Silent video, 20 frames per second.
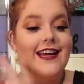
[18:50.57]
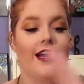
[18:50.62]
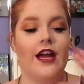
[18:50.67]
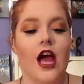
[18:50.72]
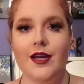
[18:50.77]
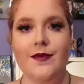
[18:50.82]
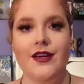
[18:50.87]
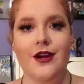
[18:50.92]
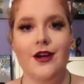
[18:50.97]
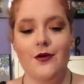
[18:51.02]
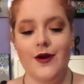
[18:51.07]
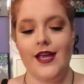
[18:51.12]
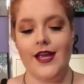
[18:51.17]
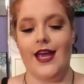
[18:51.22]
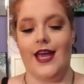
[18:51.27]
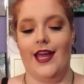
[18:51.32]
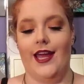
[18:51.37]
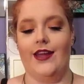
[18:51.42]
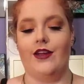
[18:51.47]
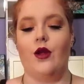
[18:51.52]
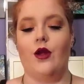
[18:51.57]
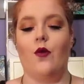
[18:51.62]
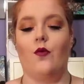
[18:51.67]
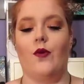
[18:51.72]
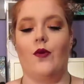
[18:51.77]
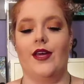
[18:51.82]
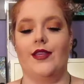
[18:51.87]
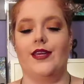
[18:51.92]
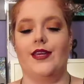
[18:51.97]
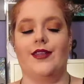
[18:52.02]
I'm going to be going in
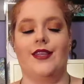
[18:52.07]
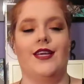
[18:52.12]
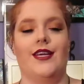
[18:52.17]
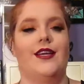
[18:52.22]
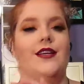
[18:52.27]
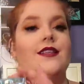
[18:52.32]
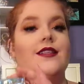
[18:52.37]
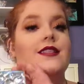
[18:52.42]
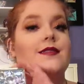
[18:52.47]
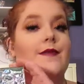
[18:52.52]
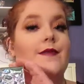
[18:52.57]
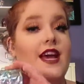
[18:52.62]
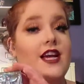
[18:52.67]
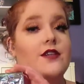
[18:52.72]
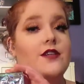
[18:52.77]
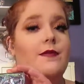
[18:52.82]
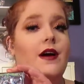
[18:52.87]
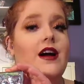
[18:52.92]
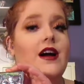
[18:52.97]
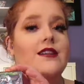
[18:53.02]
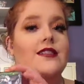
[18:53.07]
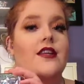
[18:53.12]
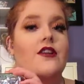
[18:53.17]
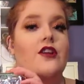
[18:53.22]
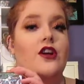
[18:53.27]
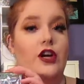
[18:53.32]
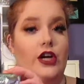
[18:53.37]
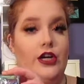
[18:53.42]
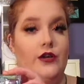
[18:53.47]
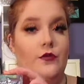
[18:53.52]
with the Smashbox and
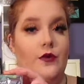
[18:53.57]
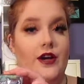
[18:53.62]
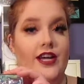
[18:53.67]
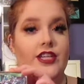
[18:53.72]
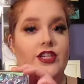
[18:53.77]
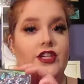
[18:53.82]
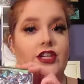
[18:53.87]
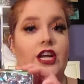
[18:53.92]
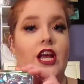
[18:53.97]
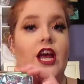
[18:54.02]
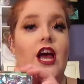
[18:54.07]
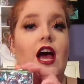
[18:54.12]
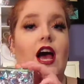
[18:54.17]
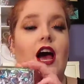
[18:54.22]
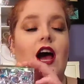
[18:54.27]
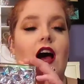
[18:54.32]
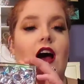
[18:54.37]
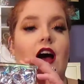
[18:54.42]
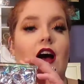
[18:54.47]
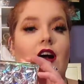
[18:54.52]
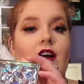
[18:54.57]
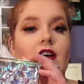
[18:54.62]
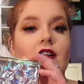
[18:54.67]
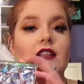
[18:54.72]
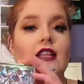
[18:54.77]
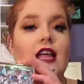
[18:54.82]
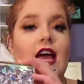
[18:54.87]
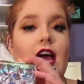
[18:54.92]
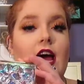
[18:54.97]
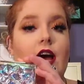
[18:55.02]
Hoodwitch
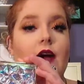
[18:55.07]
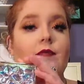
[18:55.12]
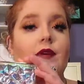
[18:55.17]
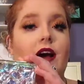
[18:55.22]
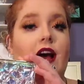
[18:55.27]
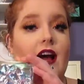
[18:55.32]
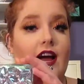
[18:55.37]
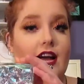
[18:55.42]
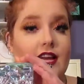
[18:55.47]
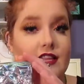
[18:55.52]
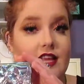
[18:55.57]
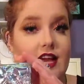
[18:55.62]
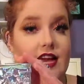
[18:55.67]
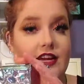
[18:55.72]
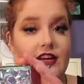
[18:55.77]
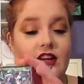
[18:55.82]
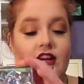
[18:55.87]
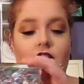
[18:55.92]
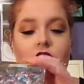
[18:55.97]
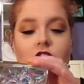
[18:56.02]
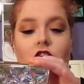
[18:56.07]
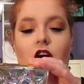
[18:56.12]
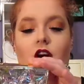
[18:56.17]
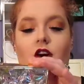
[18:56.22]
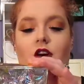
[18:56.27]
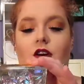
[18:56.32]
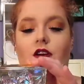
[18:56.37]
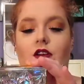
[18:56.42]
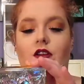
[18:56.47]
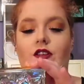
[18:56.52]
collab highlighter
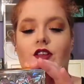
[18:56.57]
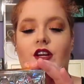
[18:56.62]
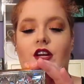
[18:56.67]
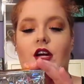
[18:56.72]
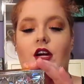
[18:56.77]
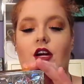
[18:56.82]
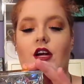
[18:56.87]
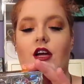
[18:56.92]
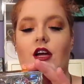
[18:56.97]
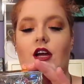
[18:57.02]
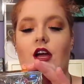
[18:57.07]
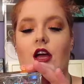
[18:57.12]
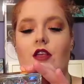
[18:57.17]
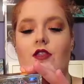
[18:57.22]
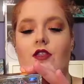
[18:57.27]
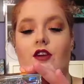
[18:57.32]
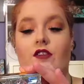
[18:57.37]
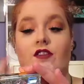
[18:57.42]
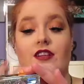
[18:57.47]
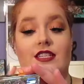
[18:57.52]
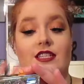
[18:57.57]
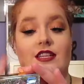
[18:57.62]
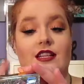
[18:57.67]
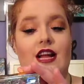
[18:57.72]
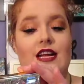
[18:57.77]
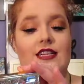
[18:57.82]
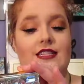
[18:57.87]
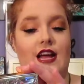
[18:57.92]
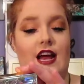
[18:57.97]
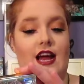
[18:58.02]
called the
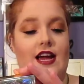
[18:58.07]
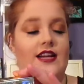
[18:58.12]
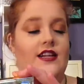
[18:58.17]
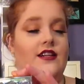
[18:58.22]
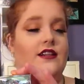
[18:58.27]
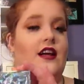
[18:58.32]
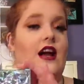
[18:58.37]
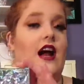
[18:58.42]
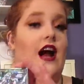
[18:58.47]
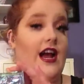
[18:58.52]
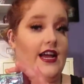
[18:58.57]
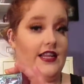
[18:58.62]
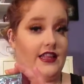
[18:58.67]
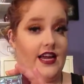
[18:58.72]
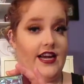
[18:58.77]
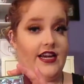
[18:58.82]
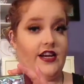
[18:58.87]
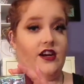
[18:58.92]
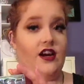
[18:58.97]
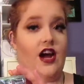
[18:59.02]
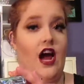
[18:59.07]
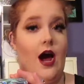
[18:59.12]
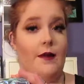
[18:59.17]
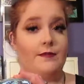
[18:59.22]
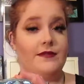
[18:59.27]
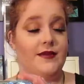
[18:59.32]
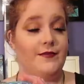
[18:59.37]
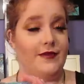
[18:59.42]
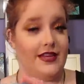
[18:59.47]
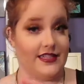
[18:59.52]
Crystallized Highlighter
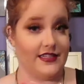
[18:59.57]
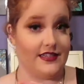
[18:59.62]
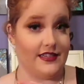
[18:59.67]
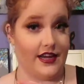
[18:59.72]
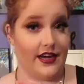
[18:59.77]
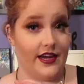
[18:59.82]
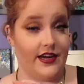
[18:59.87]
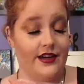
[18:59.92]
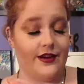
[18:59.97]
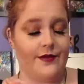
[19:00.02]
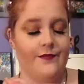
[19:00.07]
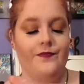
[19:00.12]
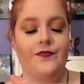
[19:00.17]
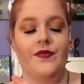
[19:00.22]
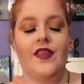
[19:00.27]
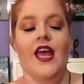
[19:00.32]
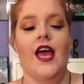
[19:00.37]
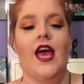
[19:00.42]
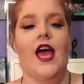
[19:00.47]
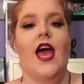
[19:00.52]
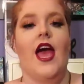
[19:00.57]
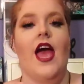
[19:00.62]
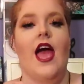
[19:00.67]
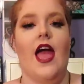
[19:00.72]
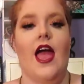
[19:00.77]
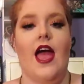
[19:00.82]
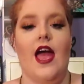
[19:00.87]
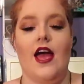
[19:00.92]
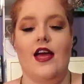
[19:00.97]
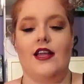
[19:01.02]
Opti-mystic,
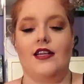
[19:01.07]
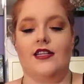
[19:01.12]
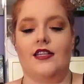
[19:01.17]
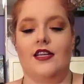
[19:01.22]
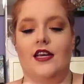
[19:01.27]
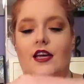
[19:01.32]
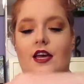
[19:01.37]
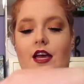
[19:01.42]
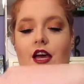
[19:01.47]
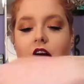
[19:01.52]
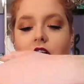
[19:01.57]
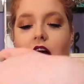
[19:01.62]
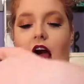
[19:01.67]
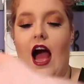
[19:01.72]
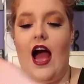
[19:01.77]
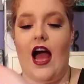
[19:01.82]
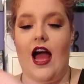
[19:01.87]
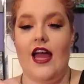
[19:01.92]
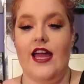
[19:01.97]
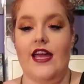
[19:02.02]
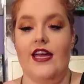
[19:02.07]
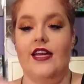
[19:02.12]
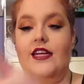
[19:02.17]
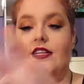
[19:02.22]
and I